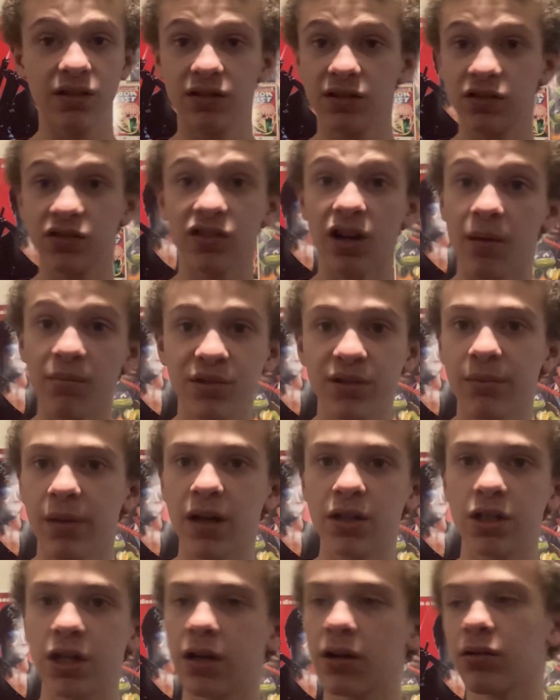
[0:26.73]
sub to my
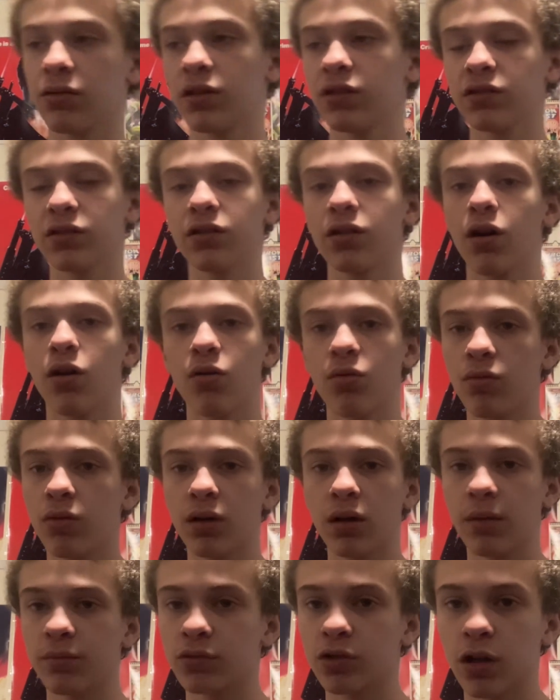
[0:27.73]
channel doesn't know
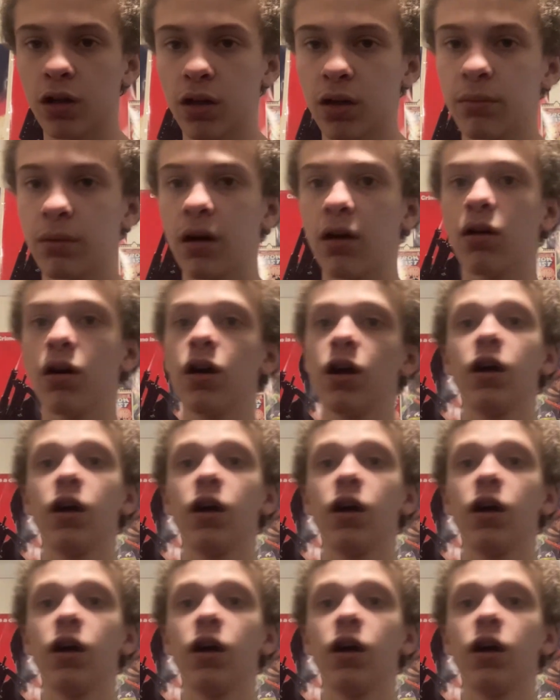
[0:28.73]
what i'm talking about